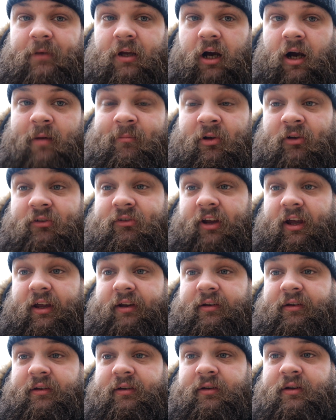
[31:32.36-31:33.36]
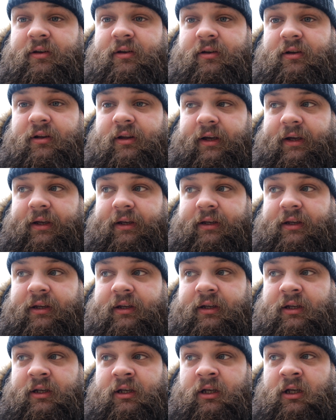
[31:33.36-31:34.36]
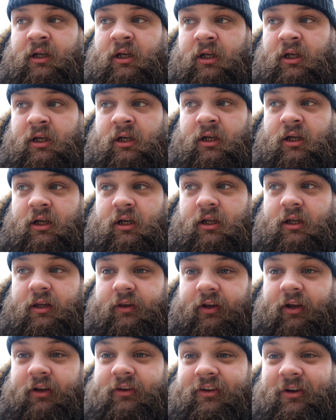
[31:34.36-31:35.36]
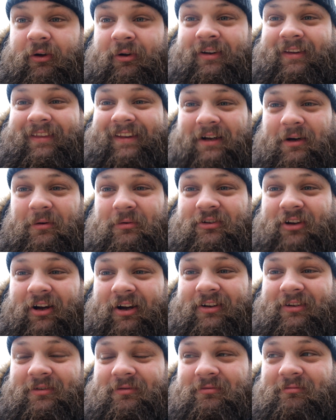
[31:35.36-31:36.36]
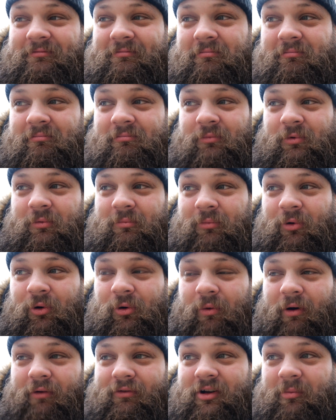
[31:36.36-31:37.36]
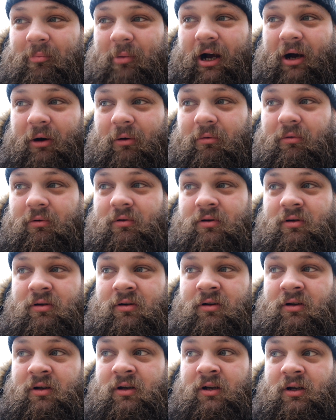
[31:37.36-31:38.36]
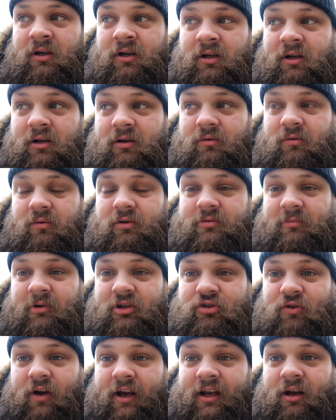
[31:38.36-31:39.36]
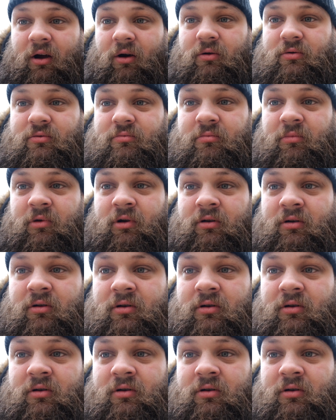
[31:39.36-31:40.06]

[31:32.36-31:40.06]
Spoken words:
I'm not scared. Like, the only thing I was kind of more worried about was my train home.